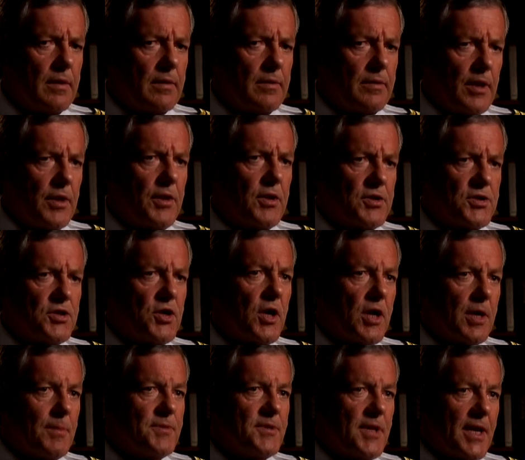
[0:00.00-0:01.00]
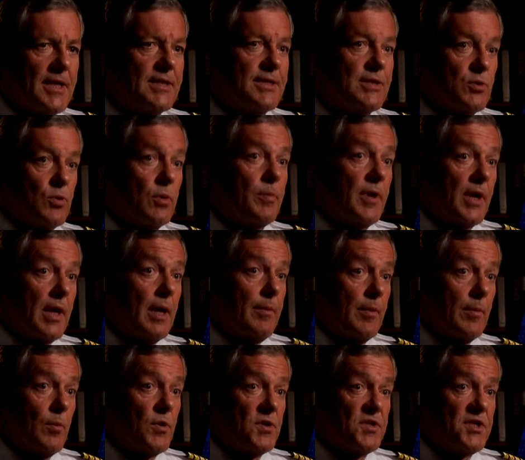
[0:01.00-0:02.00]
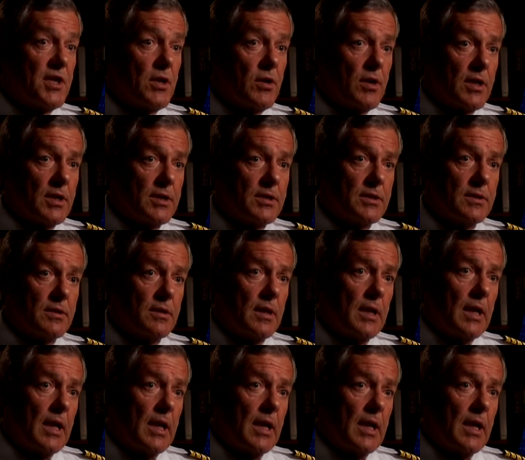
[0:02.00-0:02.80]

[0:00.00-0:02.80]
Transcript: that their circumstances were becoming more serious.